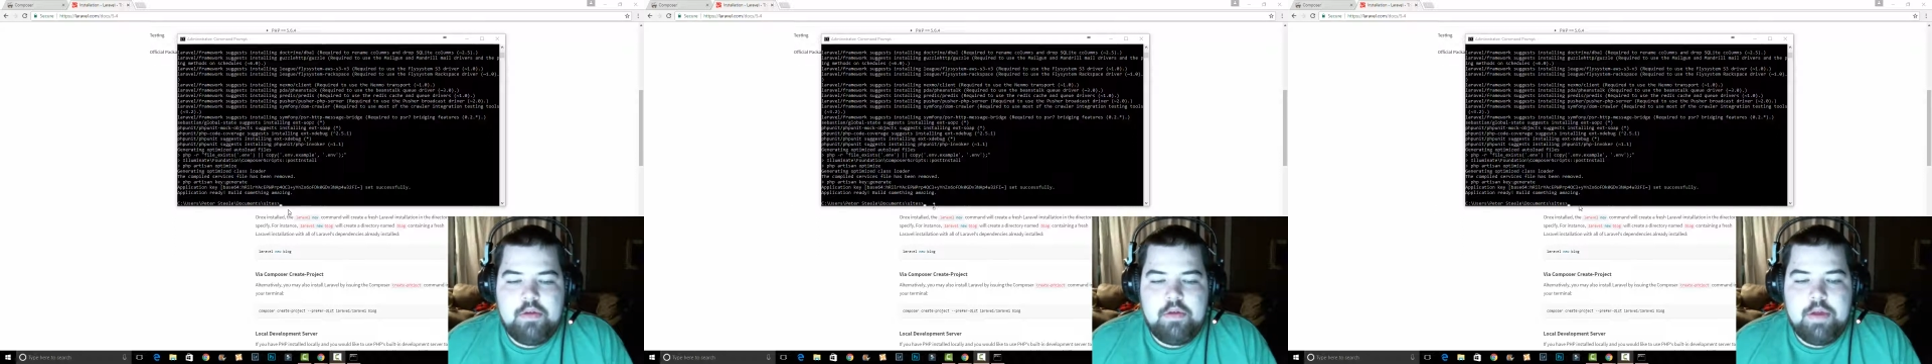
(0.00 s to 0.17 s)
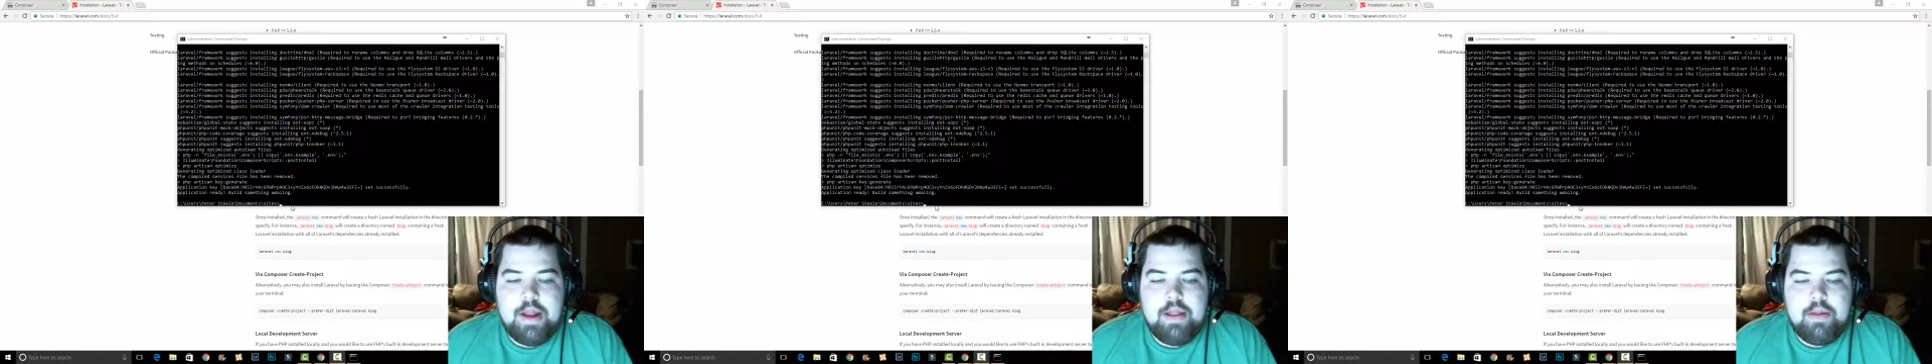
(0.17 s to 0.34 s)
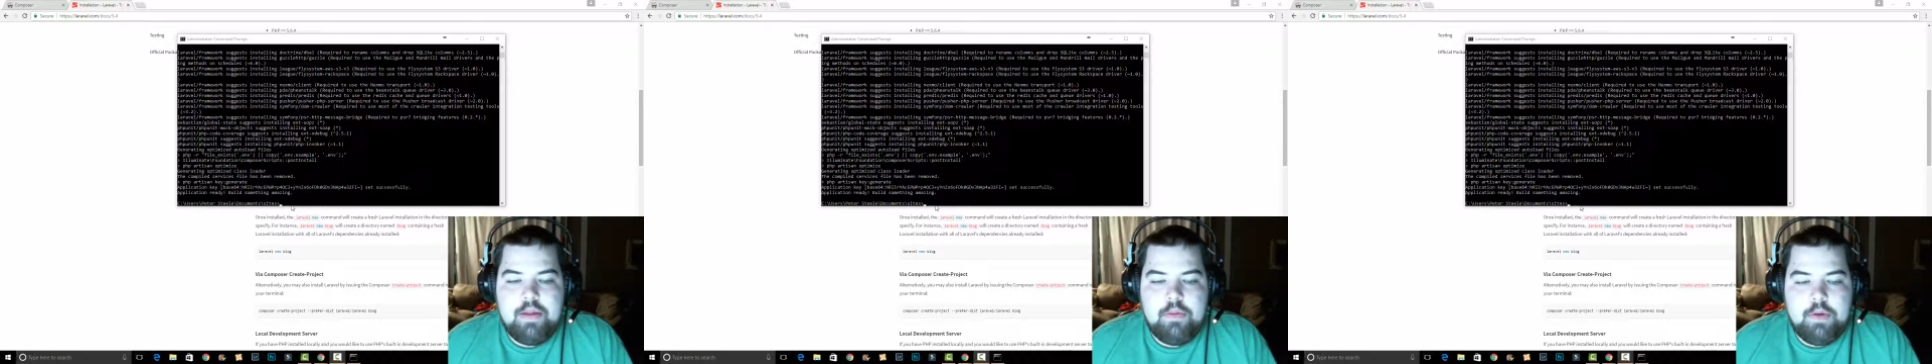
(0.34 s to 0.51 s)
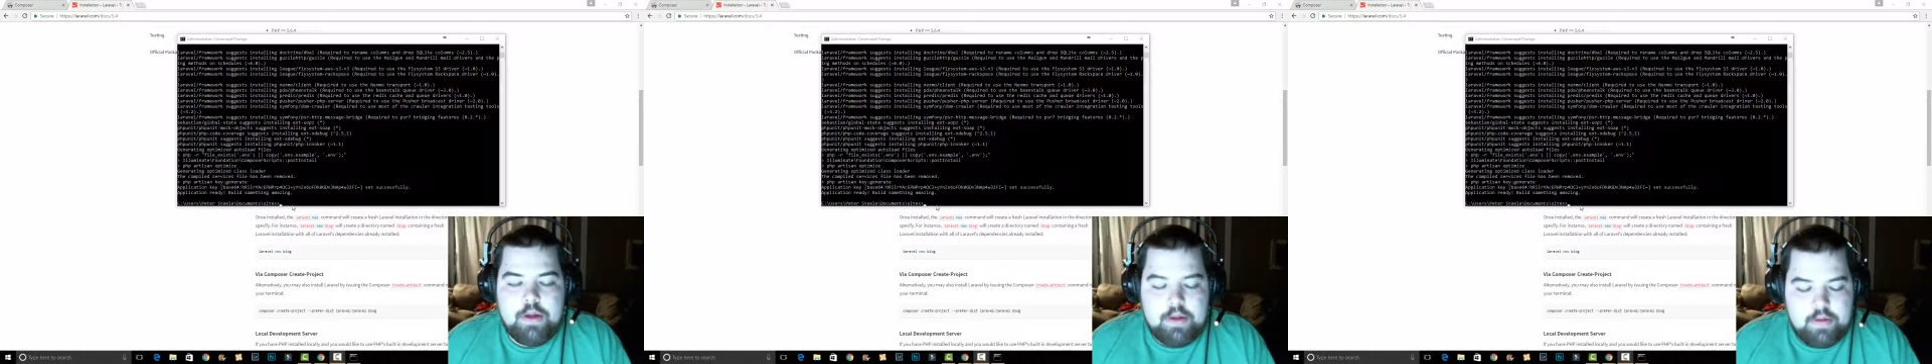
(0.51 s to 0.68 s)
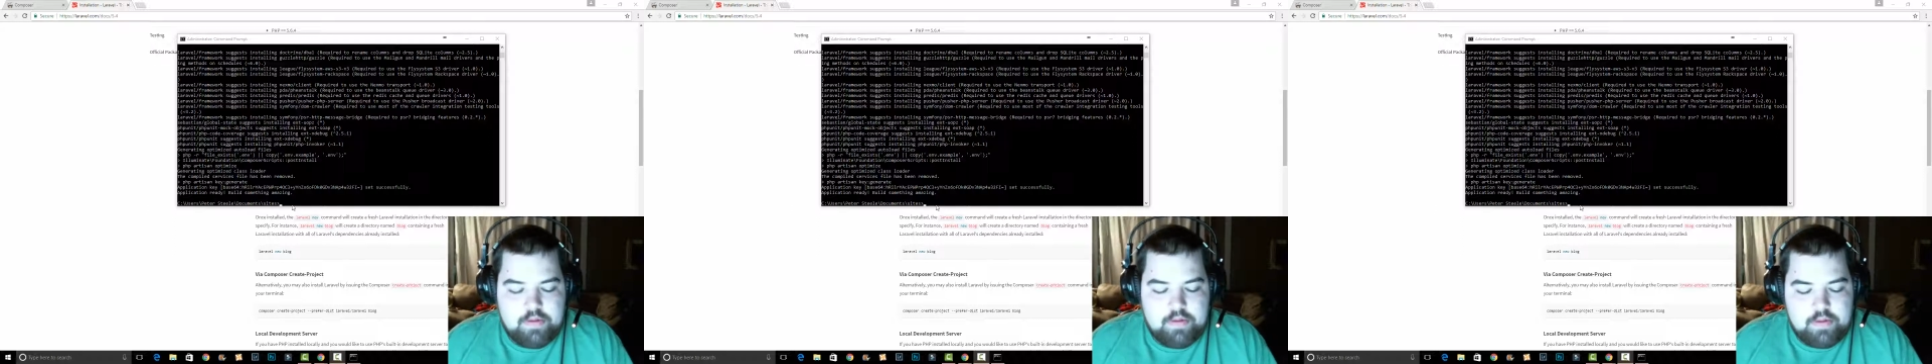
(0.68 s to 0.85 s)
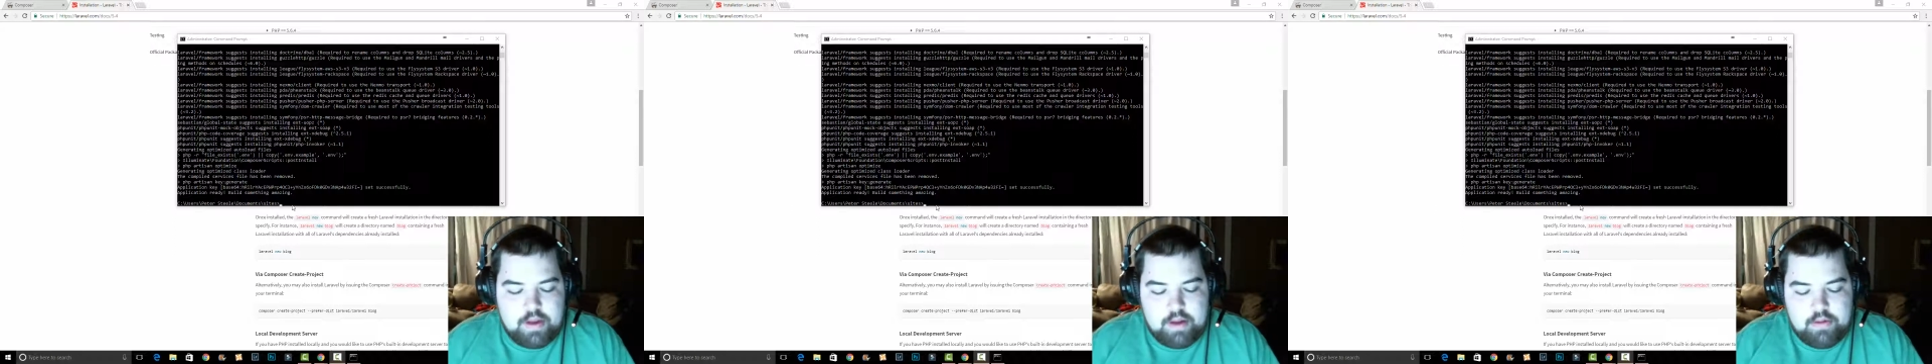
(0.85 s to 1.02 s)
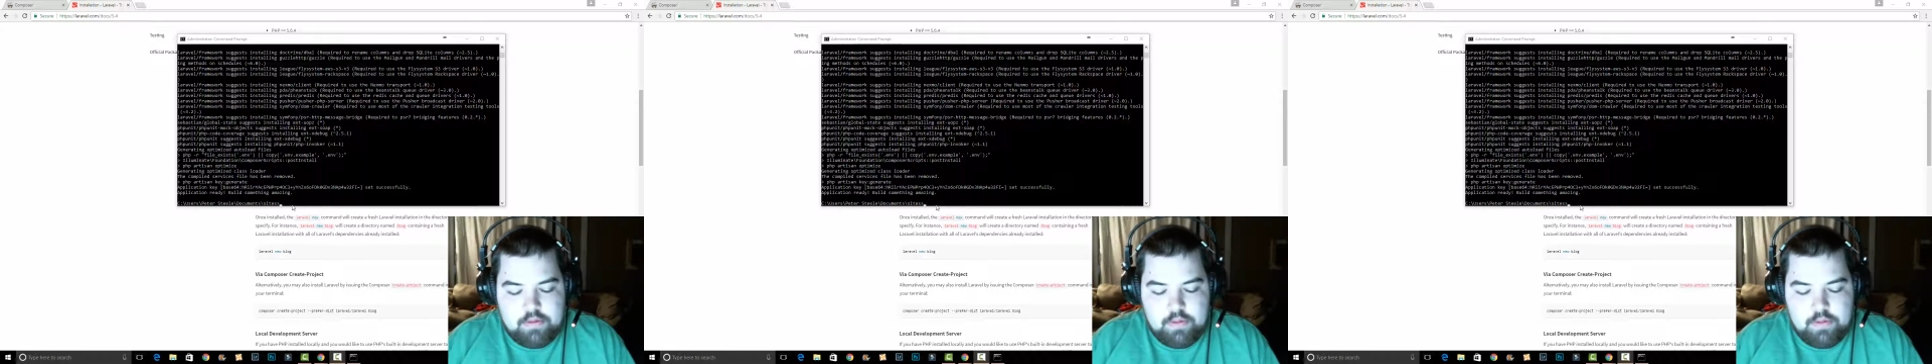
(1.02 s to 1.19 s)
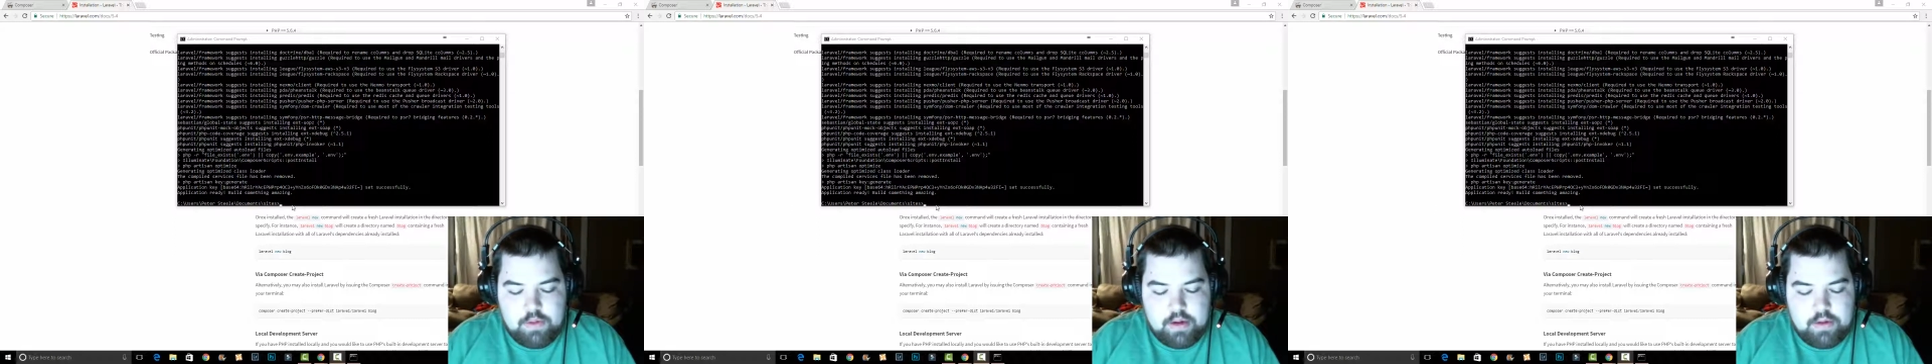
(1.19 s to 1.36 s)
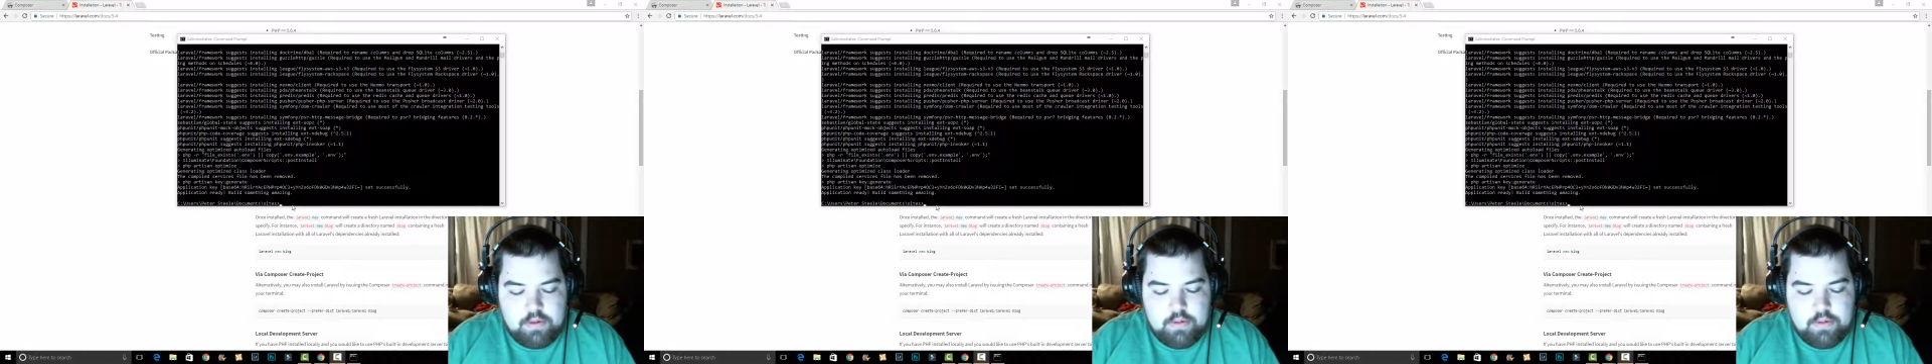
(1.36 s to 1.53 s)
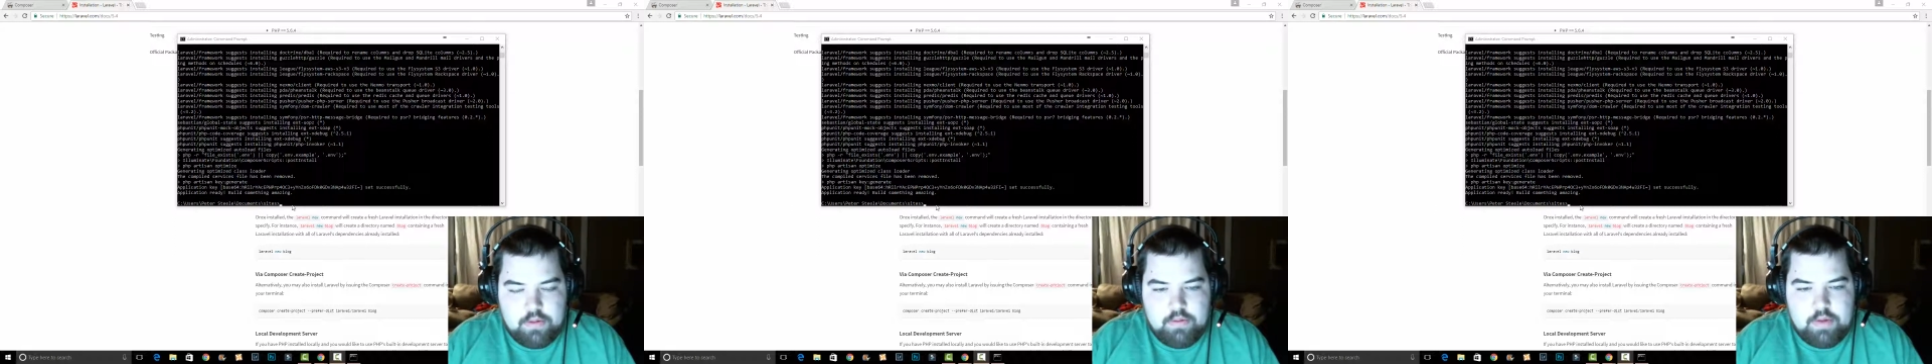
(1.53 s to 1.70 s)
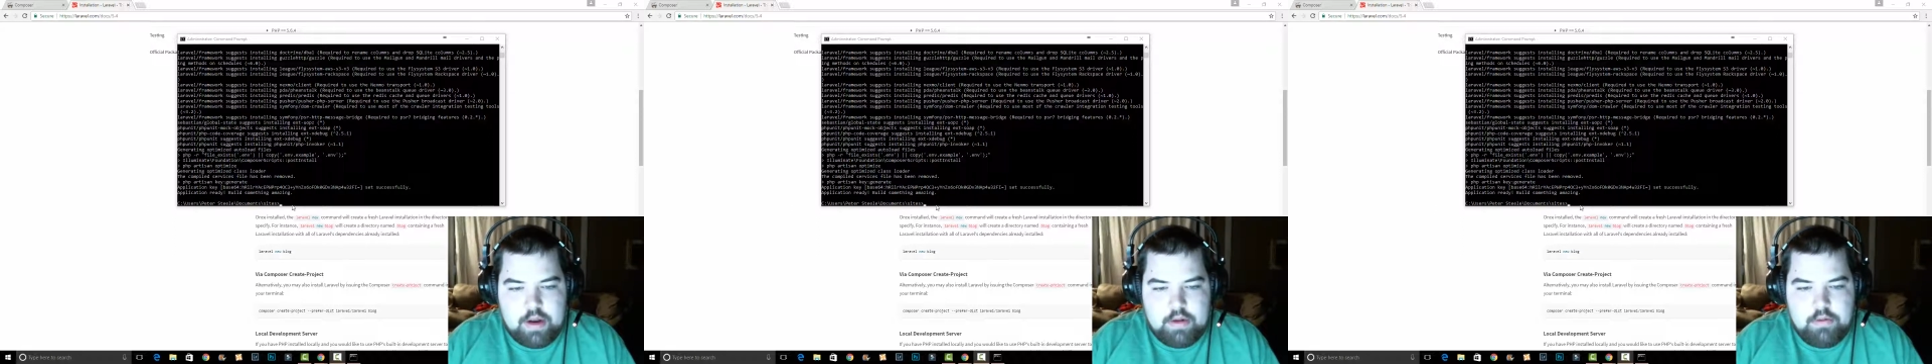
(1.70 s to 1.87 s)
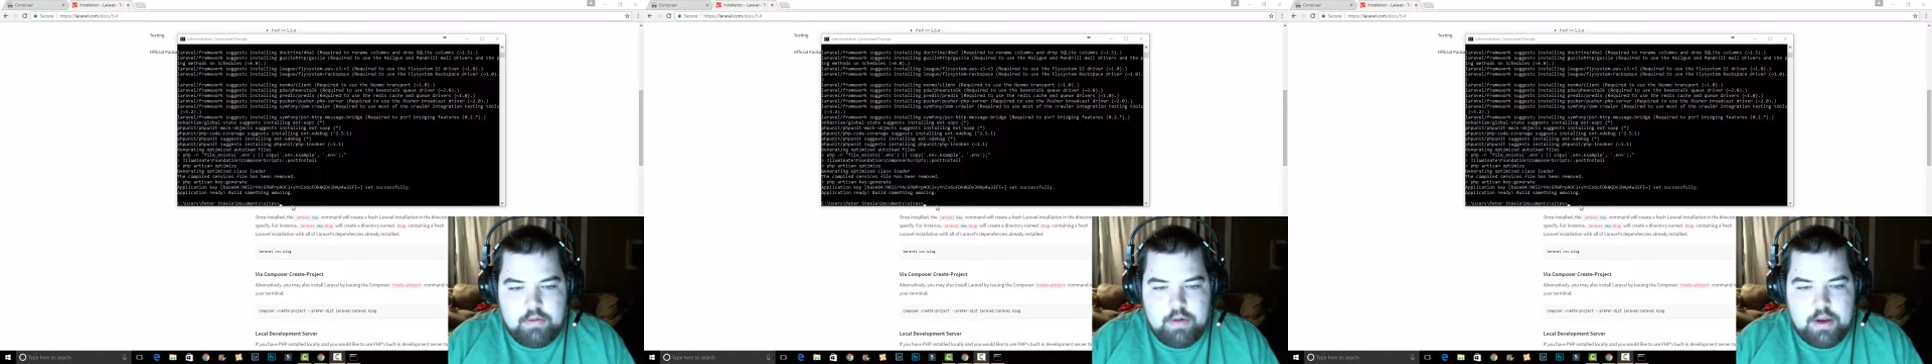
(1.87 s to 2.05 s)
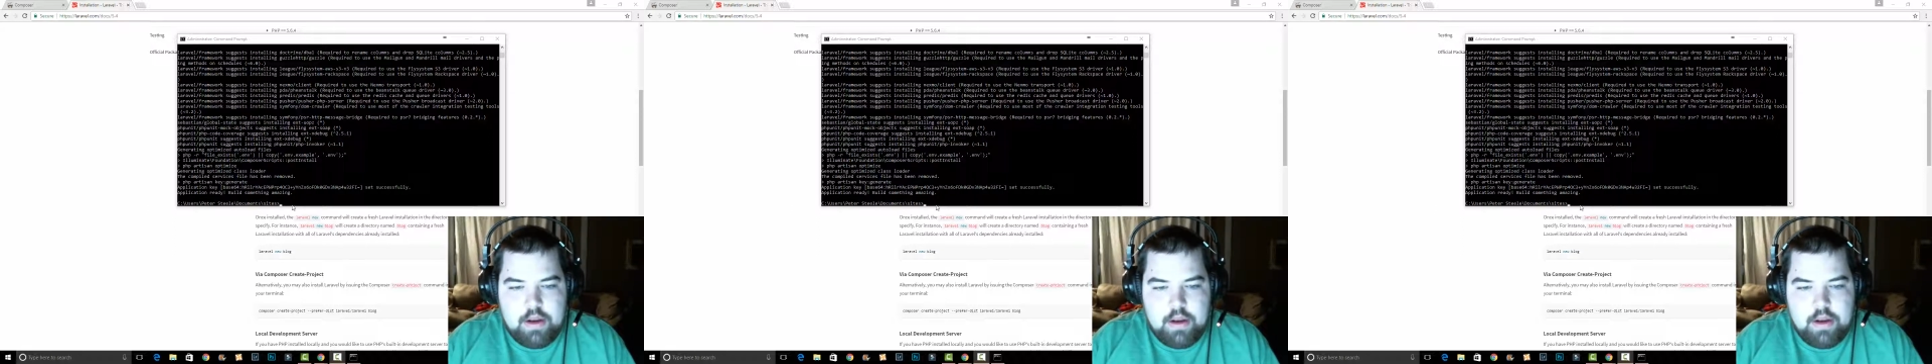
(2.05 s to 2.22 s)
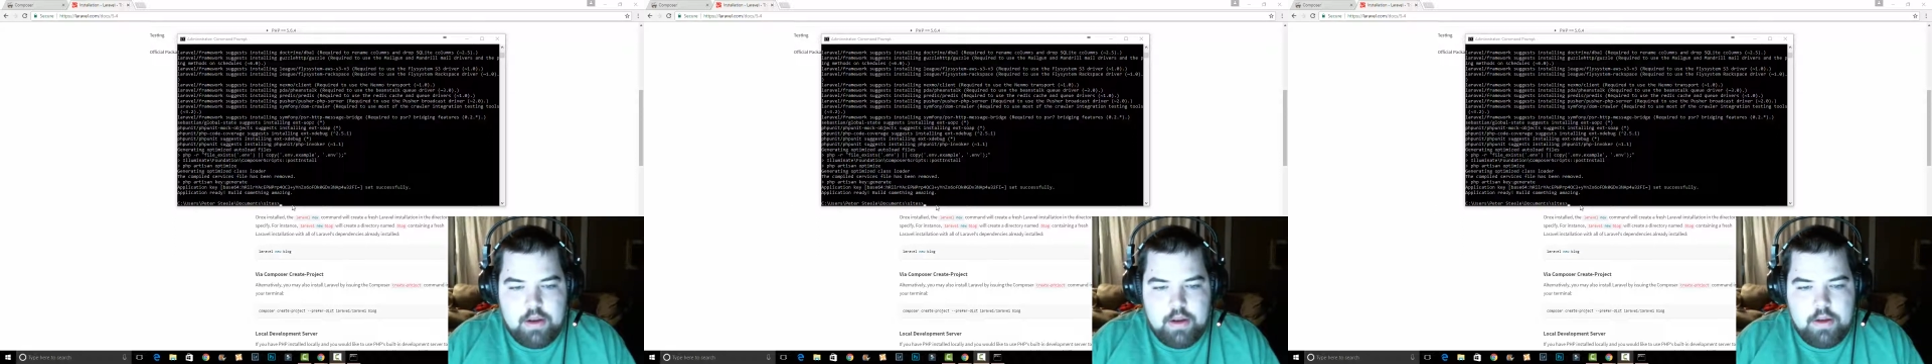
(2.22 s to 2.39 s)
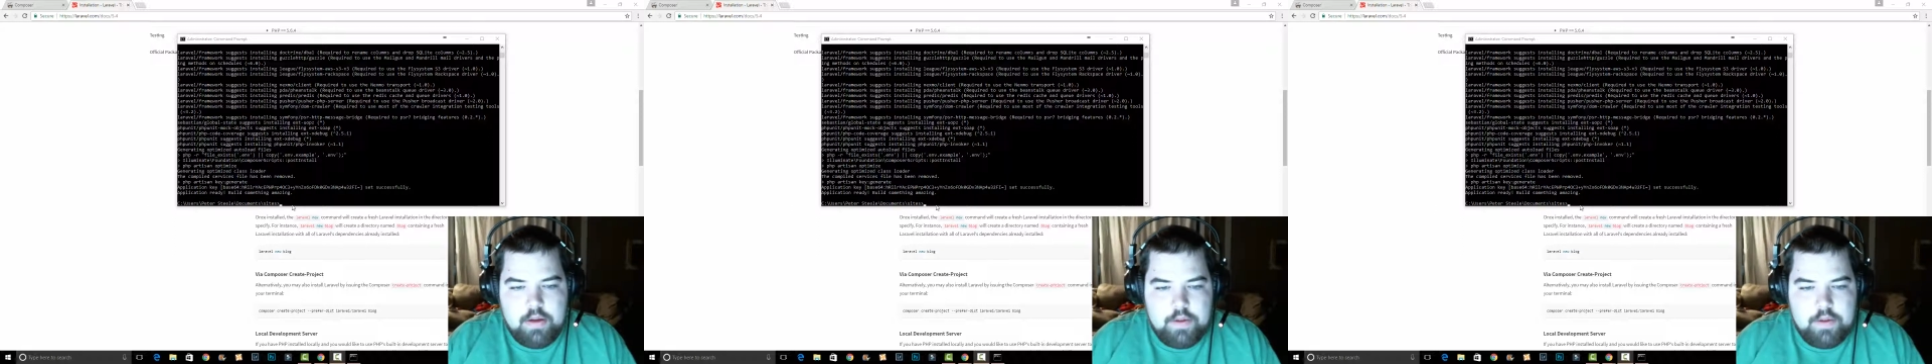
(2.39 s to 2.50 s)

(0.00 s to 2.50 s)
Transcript: So now that we're in the sites, we can do a directory.